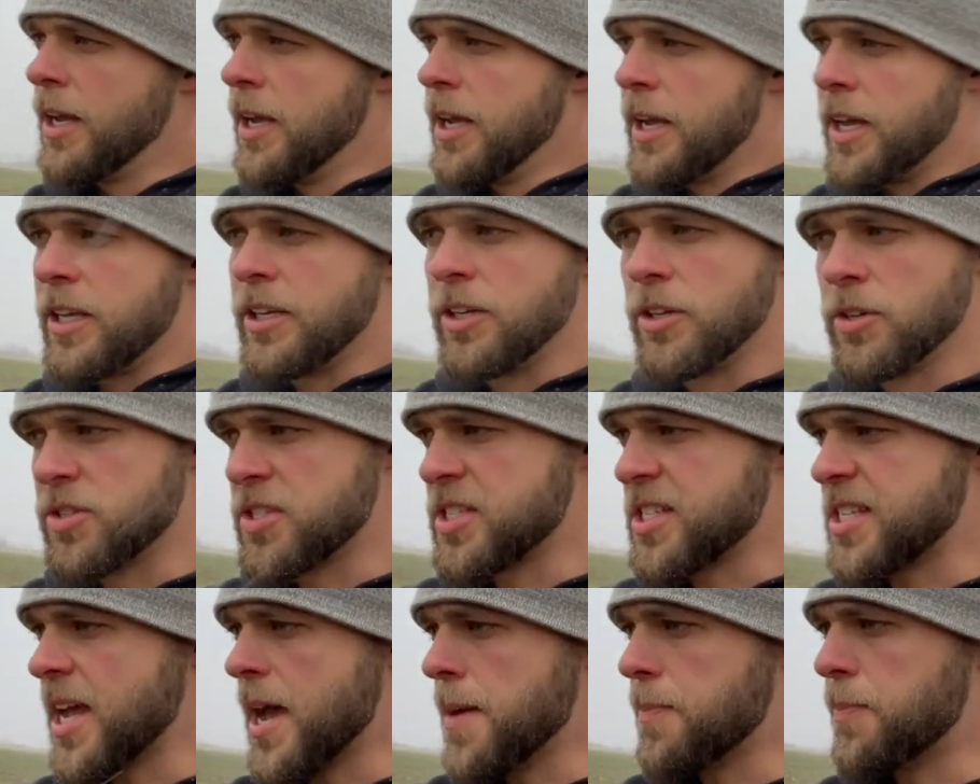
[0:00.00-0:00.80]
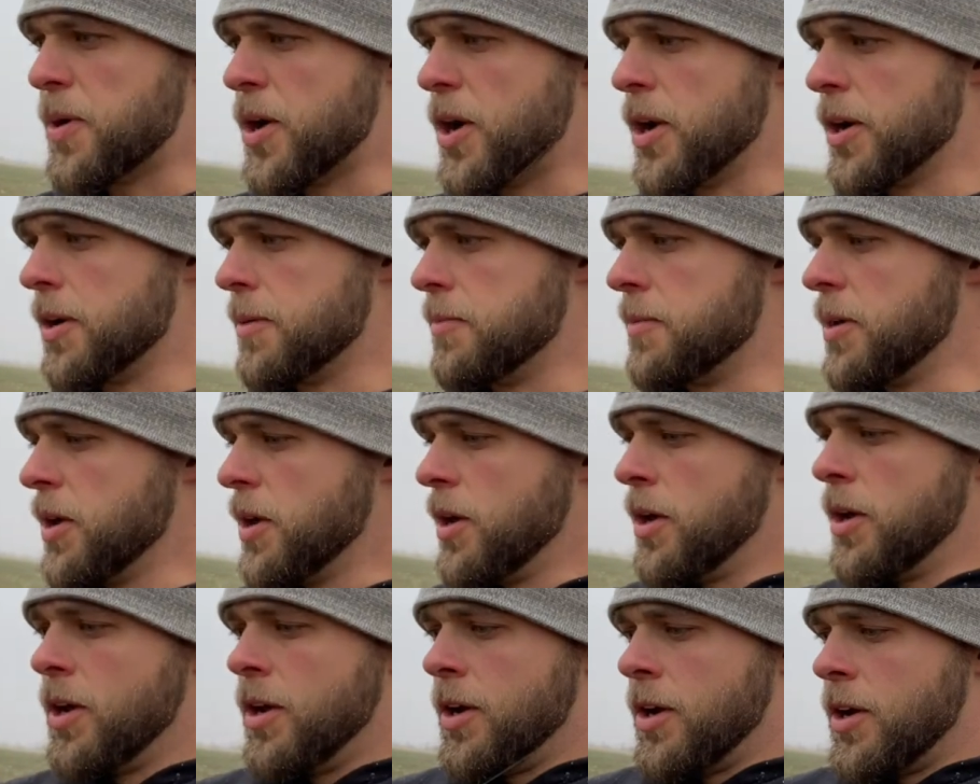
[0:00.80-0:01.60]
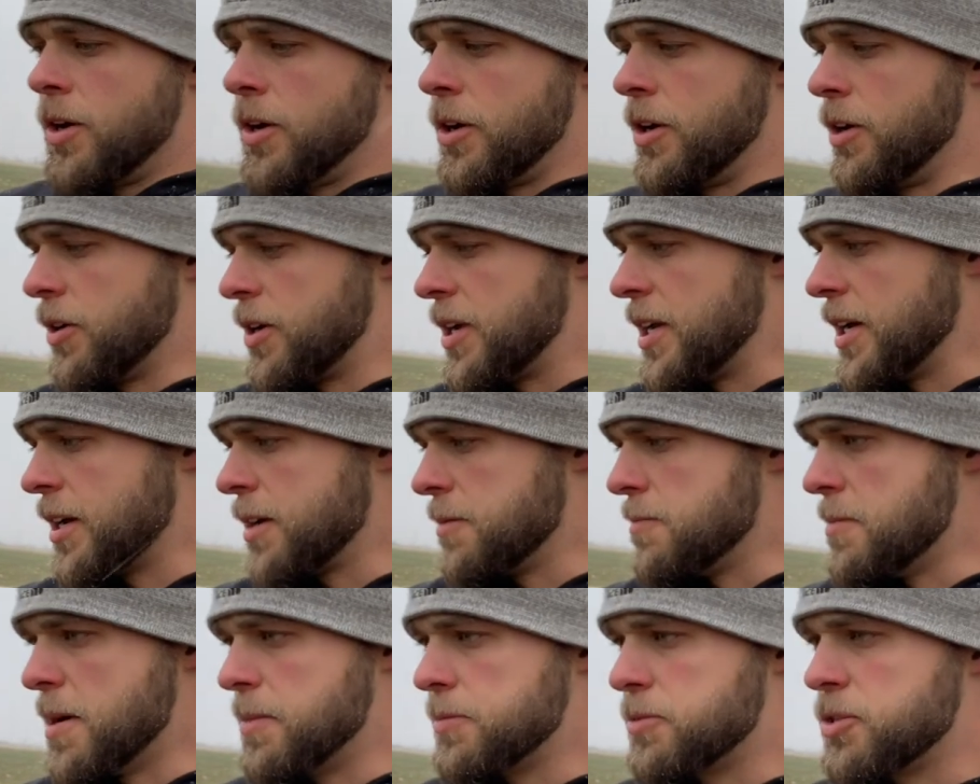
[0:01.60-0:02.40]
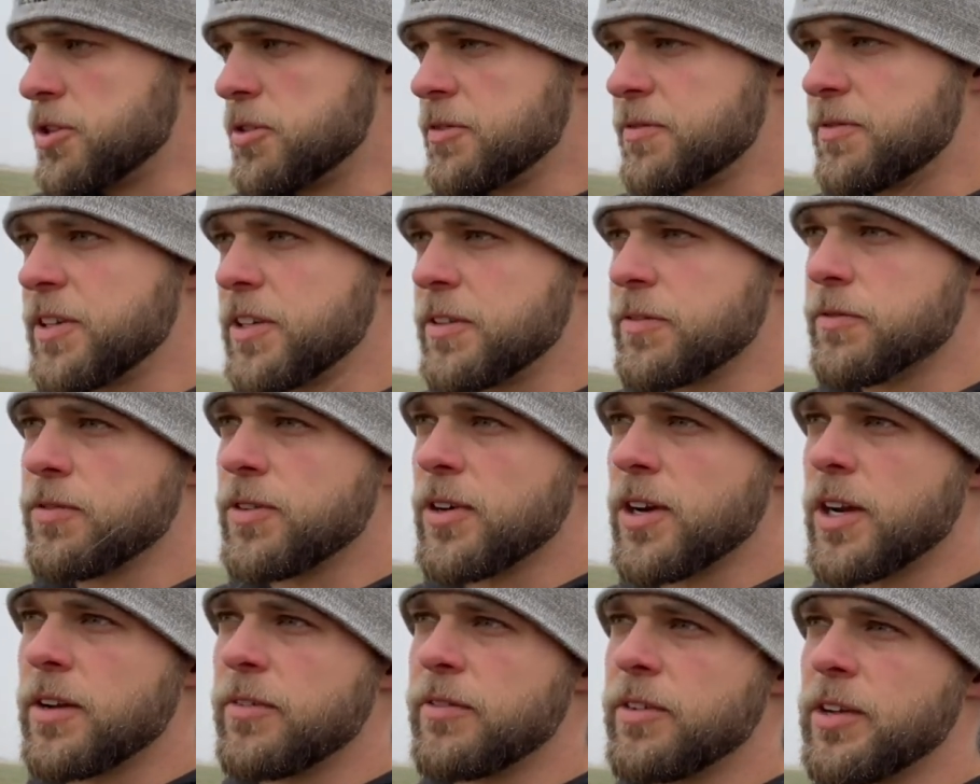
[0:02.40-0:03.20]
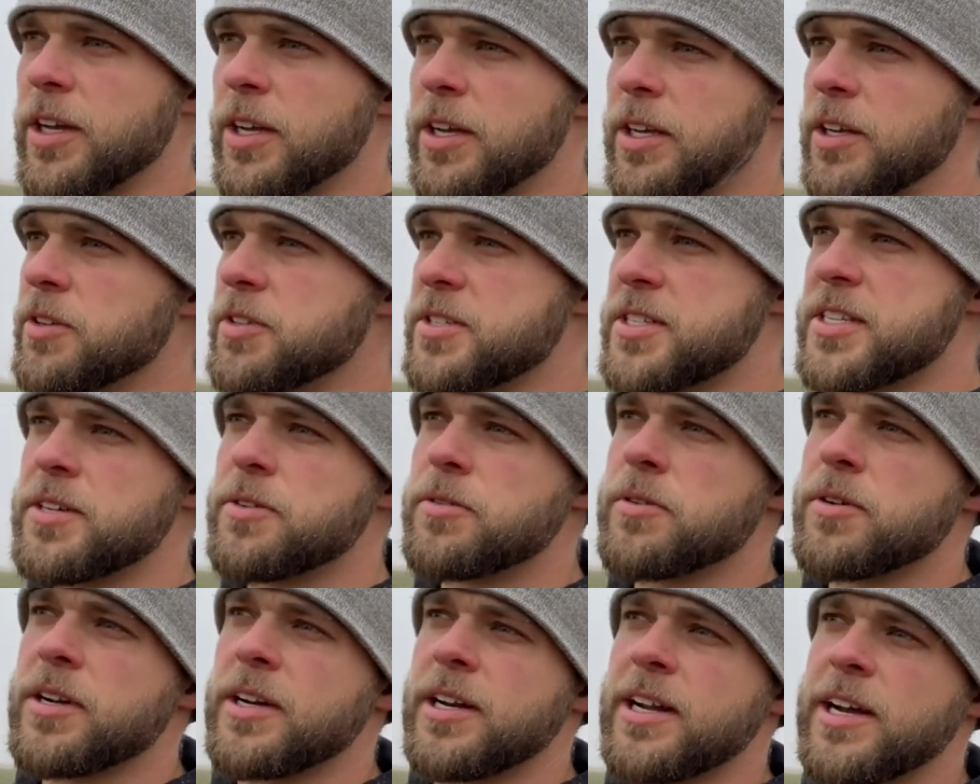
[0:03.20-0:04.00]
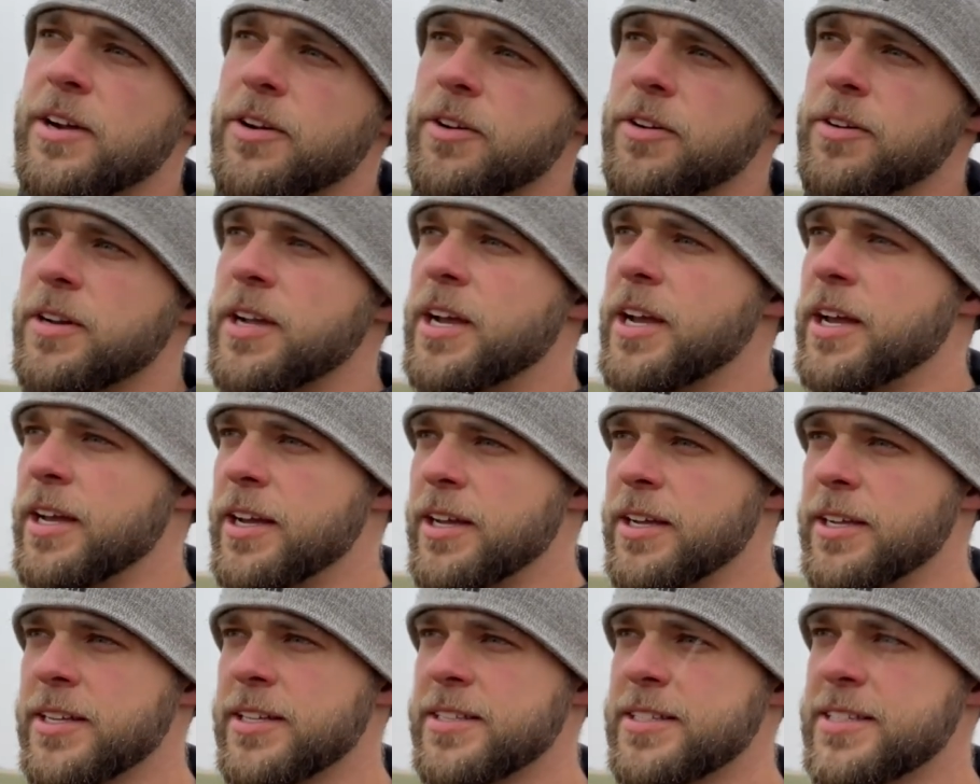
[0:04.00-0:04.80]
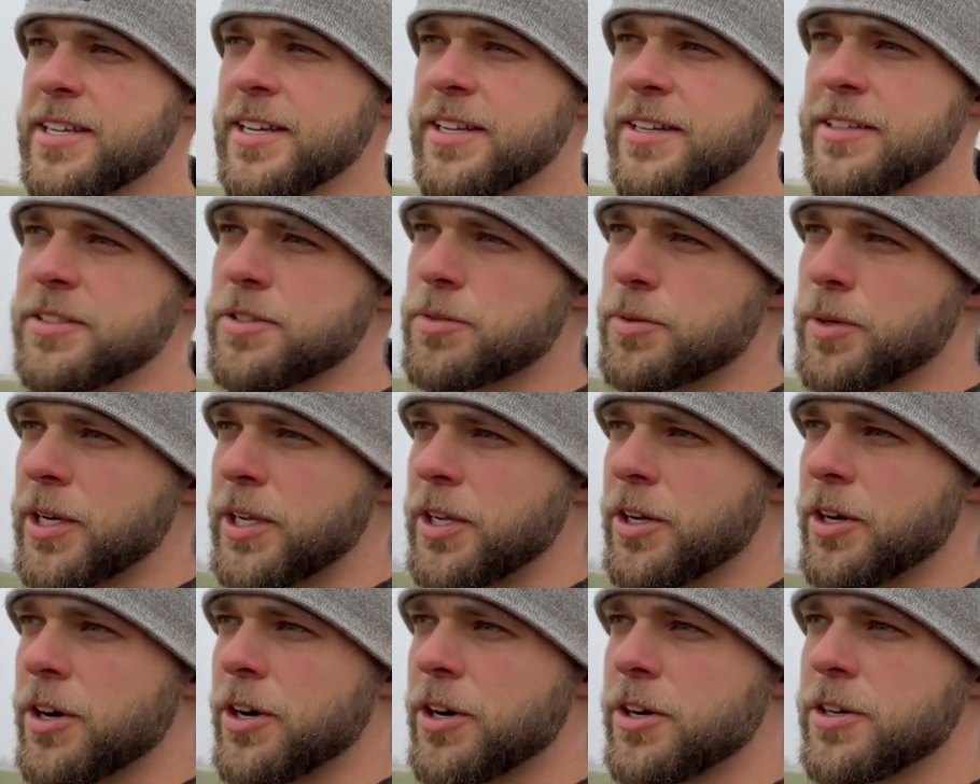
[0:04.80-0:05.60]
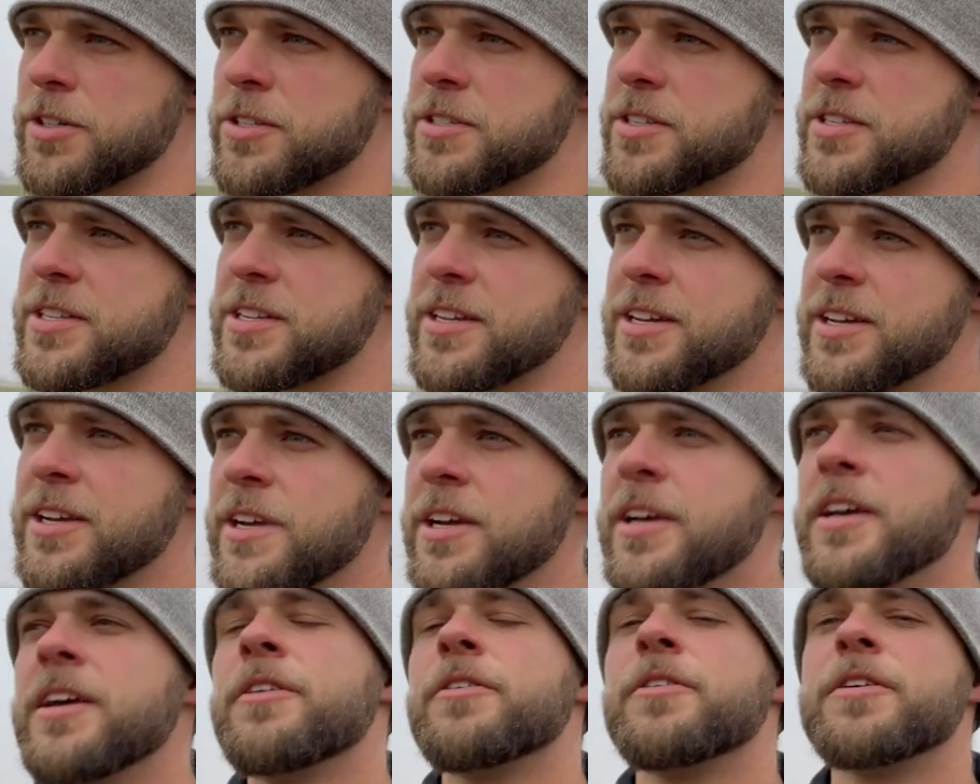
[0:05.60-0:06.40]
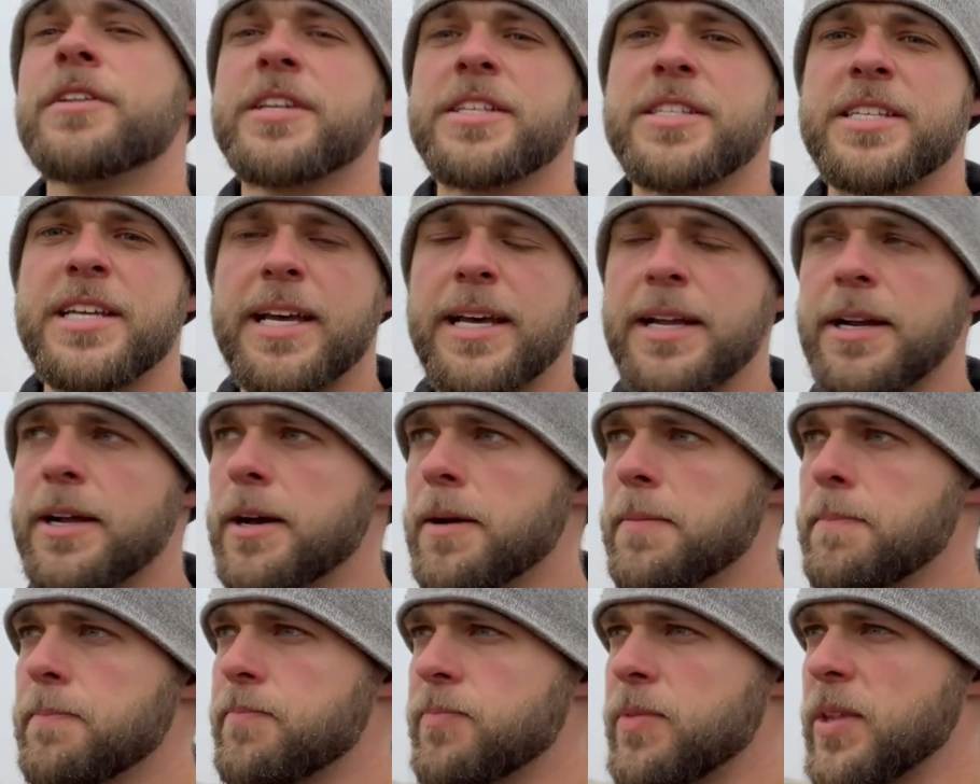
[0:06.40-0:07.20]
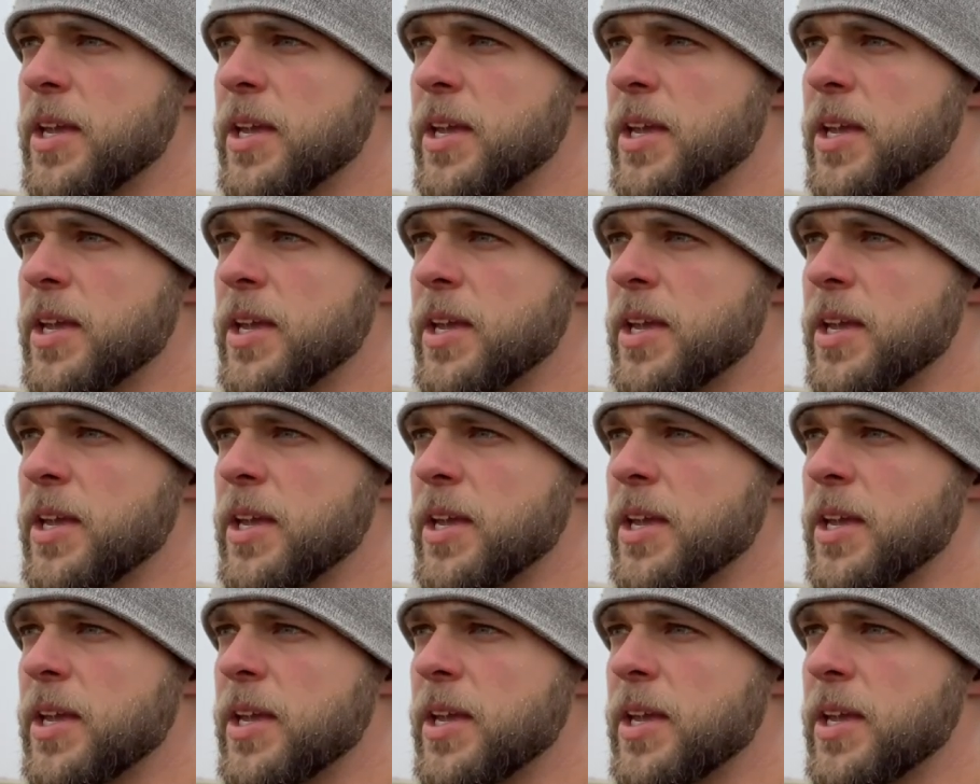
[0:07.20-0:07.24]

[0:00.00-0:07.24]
and you'll step on them or you'll kick them up two feet in front of you. You'll see one down 10, 20 yards with its head up.